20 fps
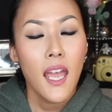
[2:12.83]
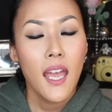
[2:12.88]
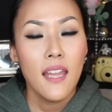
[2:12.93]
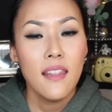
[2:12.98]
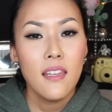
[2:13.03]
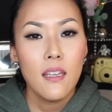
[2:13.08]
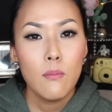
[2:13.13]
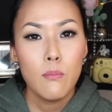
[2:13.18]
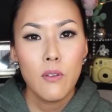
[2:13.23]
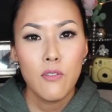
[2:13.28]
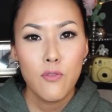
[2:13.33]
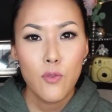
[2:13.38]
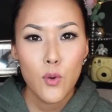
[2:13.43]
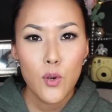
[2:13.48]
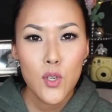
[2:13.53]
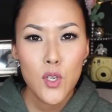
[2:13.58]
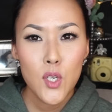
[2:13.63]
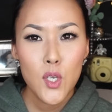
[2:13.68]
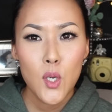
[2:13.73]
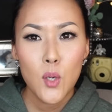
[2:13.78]
And then
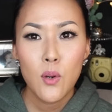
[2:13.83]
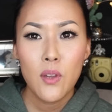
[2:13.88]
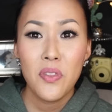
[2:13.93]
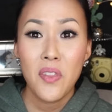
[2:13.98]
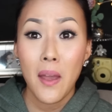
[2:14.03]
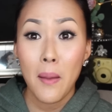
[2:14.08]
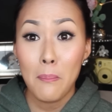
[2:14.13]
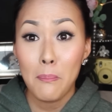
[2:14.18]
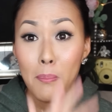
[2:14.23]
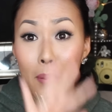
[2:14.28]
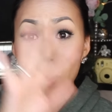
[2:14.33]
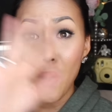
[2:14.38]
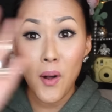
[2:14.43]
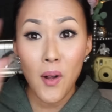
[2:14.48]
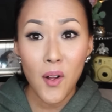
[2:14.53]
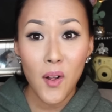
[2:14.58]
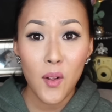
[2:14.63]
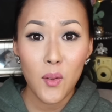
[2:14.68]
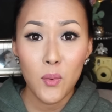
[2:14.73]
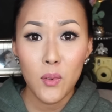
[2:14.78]
before you know it, that
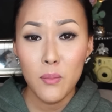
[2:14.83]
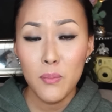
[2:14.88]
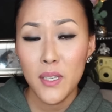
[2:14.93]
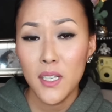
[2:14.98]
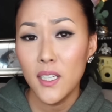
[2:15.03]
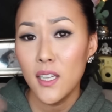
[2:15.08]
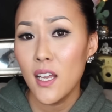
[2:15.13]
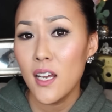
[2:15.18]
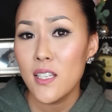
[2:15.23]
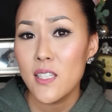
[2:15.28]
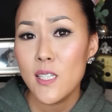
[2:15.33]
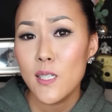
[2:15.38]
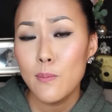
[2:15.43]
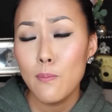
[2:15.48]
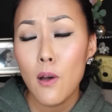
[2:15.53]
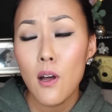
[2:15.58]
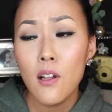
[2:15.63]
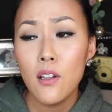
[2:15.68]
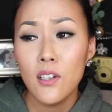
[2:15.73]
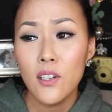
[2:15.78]
ball will be a lot
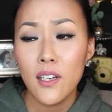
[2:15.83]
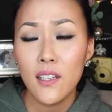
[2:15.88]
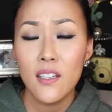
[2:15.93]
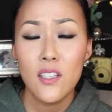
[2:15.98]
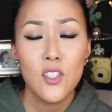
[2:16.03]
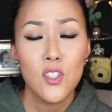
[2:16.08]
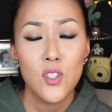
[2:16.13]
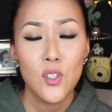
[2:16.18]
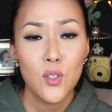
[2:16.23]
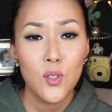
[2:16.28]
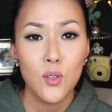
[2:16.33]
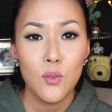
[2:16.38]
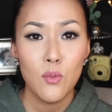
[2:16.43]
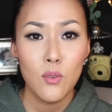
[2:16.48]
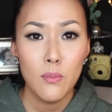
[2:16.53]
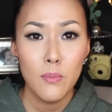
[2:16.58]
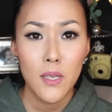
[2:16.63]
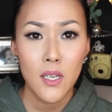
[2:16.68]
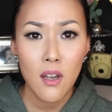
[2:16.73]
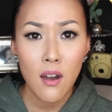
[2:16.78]
smaller and then soon it
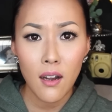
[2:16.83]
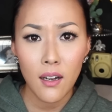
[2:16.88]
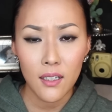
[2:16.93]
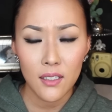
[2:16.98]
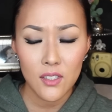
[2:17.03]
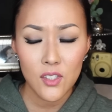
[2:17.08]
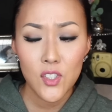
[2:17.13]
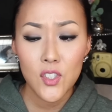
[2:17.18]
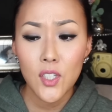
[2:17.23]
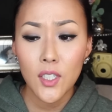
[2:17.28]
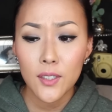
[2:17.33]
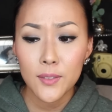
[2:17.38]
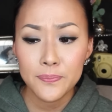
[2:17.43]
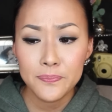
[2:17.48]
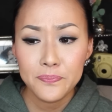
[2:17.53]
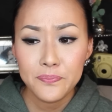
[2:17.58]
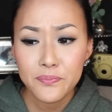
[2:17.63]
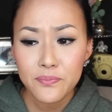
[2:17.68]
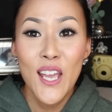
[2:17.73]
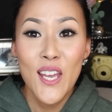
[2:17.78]
will be gone.
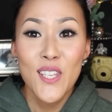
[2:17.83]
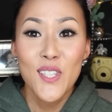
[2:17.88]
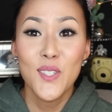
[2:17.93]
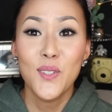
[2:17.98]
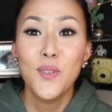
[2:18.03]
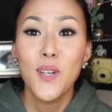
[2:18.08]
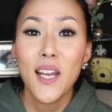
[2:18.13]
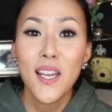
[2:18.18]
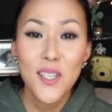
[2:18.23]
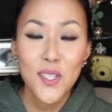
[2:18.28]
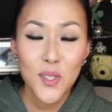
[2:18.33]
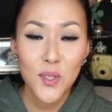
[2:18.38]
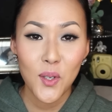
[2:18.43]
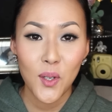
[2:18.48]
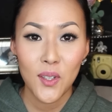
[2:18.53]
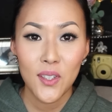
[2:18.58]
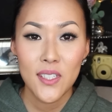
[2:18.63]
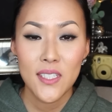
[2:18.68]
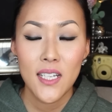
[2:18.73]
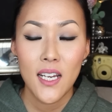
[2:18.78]
So so what I do
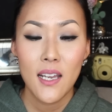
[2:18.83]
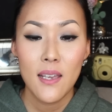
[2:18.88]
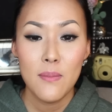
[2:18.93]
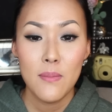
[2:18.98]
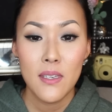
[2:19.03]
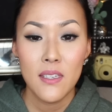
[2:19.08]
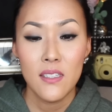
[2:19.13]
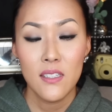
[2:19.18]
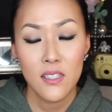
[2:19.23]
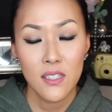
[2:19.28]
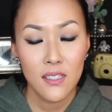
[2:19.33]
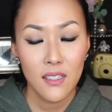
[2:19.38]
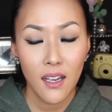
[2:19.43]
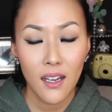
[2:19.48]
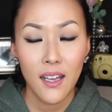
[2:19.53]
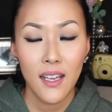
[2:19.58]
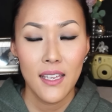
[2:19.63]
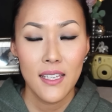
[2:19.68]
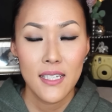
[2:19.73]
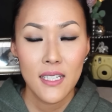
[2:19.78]
all the time is
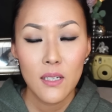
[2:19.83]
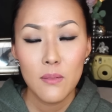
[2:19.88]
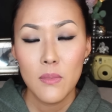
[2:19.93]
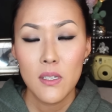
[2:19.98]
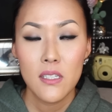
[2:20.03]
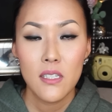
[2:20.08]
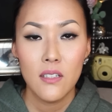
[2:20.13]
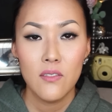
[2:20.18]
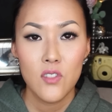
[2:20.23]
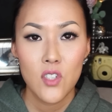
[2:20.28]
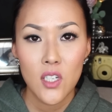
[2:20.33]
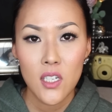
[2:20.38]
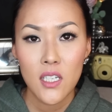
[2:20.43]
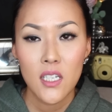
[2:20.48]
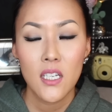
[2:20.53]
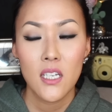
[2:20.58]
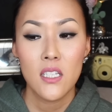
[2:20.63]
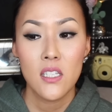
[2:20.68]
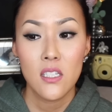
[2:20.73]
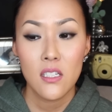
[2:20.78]
I tell myself,
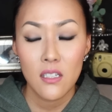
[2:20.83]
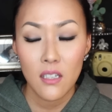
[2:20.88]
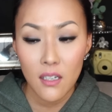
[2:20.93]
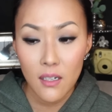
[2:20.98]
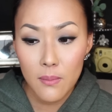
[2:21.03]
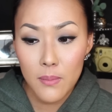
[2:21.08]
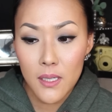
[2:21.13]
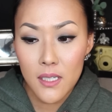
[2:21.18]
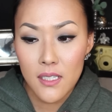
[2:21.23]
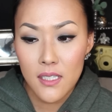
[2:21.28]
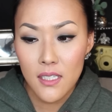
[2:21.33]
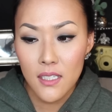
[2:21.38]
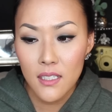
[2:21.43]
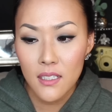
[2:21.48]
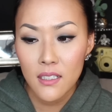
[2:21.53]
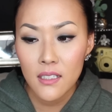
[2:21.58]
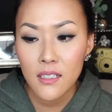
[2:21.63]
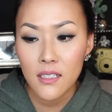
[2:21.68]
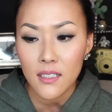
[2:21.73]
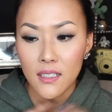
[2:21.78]
Jeannie, it's not a big
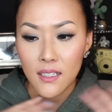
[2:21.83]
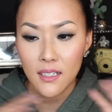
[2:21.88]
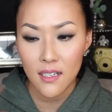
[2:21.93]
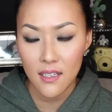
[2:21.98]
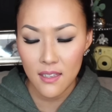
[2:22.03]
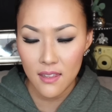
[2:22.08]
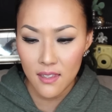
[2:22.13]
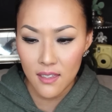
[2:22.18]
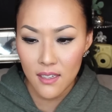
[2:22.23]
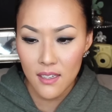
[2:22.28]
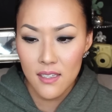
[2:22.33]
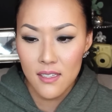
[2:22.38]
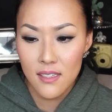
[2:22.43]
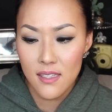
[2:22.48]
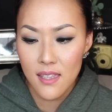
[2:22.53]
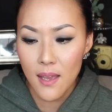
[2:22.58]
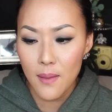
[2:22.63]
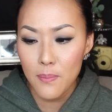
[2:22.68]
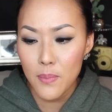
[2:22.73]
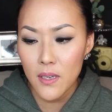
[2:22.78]
deal. Nothing
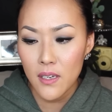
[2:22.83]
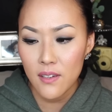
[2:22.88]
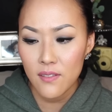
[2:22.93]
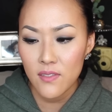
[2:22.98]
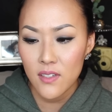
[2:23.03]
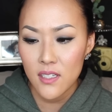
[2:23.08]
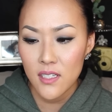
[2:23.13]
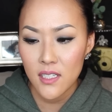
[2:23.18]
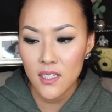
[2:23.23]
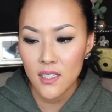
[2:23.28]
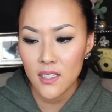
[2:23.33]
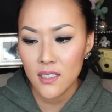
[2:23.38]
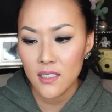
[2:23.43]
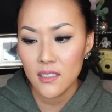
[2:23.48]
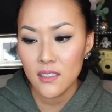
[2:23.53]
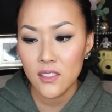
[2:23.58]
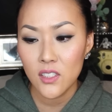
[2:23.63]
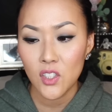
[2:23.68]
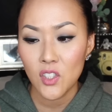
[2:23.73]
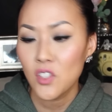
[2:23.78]
is that big of a
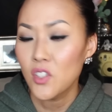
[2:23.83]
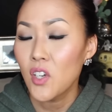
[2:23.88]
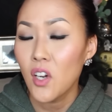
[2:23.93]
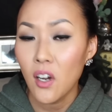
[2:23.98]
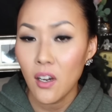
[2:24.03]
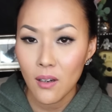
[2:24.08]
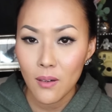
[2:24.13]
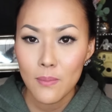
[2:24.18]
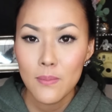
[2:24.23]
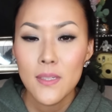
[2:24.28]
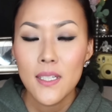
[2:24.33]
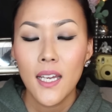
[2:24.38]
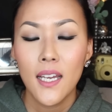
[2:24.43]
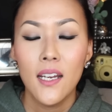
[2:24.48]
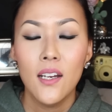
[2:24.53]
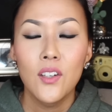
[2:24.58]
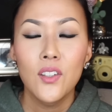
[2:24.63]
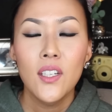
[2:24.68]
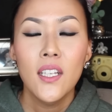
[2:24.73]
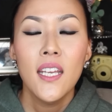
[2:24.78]
deal. Just calm
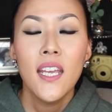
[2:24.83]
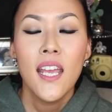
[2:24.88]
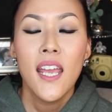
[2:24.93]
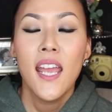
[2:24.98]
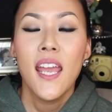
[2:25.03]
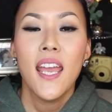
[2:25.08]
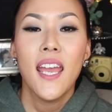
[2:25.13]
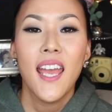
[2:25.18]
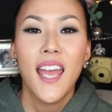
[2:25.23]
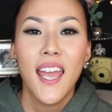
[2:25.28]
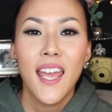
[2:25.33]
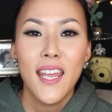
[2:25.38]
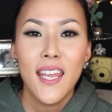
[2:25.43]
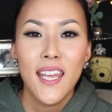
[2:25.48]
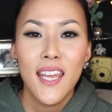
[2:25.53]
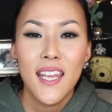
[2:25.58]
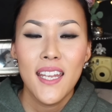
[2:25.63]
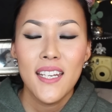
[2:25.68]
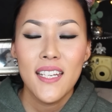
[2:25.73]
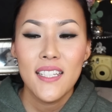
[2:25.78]
down
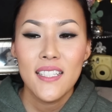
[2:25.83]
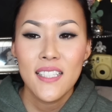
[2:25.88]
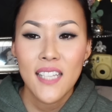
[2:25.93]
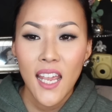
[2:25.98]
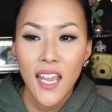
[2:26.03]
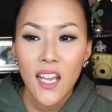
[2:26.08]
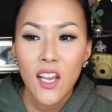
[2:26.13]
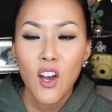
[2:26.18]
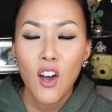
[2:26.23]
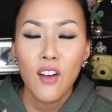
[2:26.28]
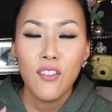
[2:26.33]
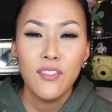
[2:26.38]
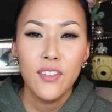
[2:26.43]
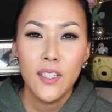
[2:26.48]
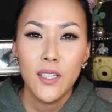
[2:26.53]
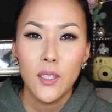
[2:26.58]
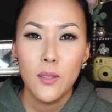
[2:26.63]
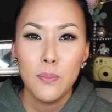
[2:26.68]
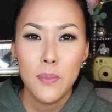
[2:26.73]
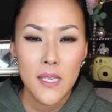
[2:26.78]
and take off
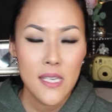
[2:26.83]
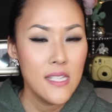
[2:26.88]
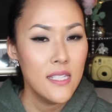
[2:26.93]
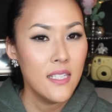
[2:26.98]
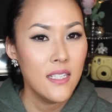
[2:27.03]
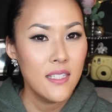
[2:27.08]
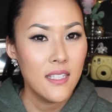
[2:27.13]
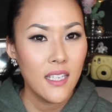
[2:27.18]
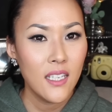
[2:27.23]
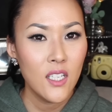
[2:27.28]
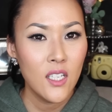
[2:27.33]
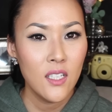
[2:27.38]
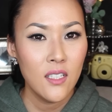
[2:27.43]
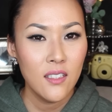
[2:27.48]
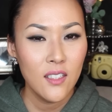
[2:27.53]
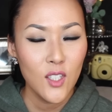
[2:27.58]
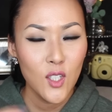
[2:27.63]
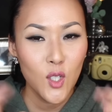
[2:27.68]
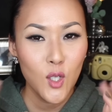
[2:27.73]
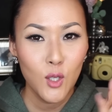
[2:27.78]
little pieces
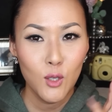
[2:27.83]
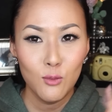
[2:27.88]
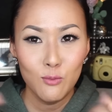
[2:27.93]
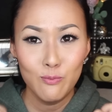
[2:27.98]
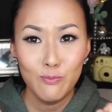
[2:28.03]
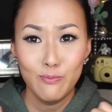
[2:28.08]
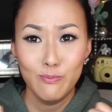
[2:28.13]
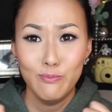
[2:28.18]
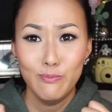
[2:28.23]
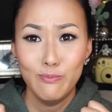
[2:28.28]
and, you know,